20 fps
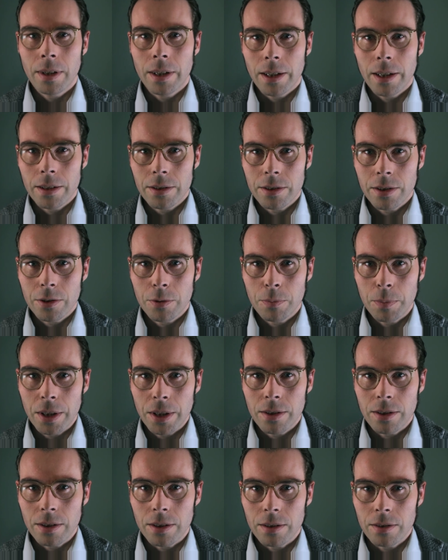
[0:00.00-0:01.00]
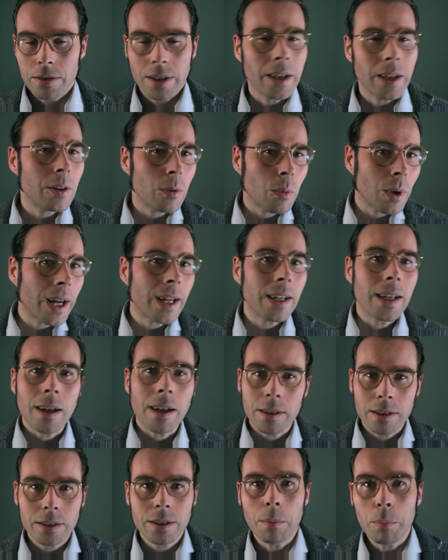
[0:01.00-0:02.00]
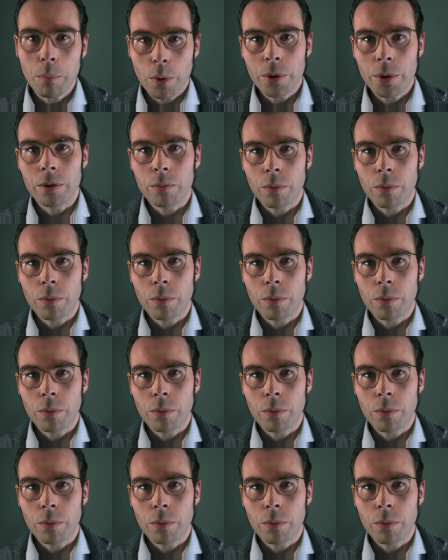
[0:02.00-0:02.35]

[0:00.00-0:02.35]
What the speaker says: as a species, in the way that at some point